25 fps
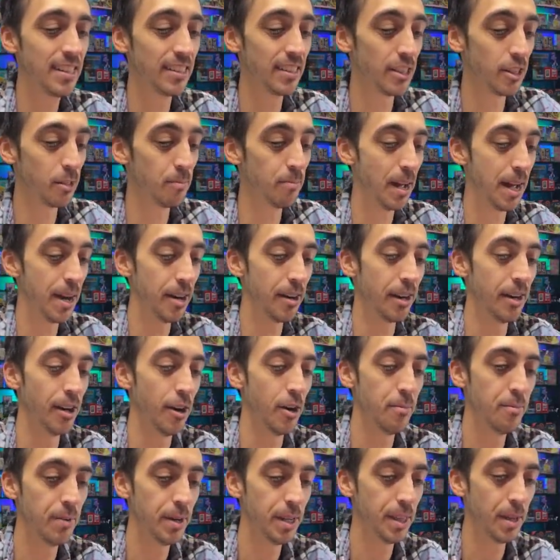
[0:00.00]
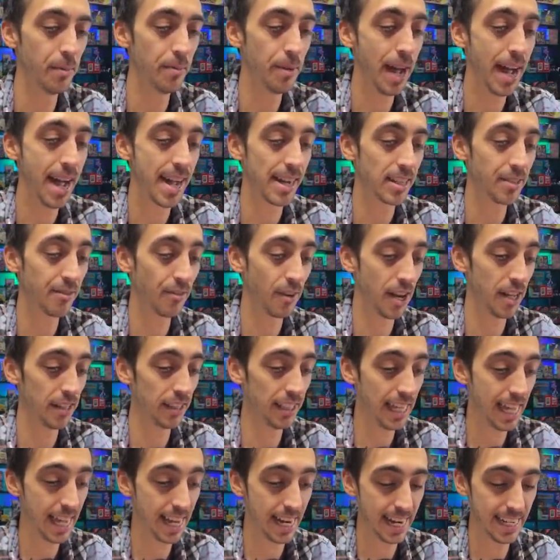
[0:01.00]
a little better at opening the packs
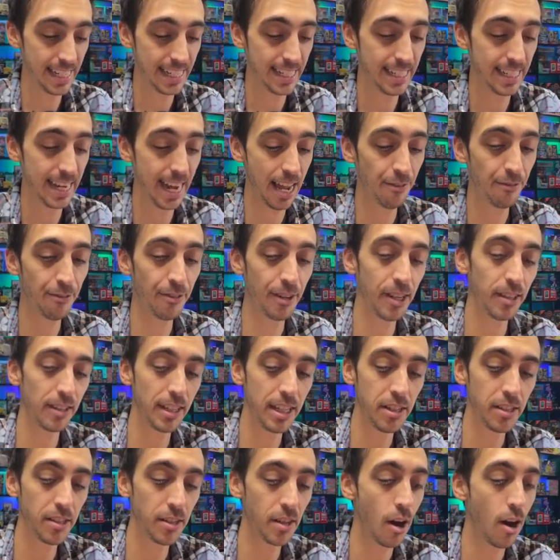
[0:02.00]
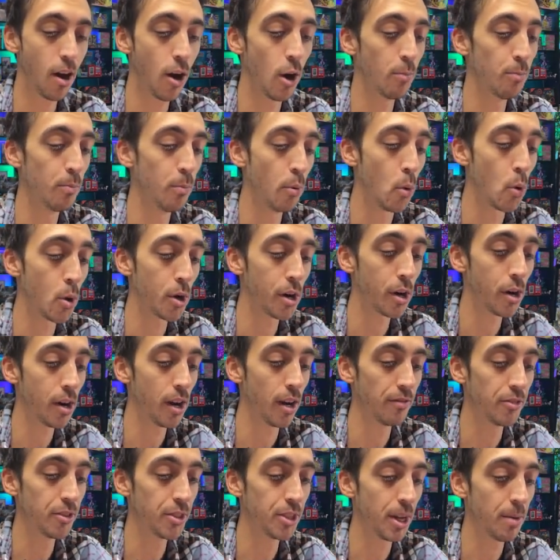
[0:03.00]
finally, and I definitely saw a border
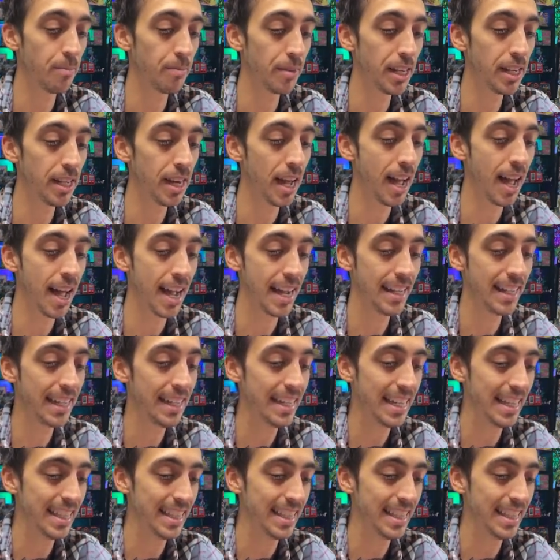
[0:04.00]
of something hiding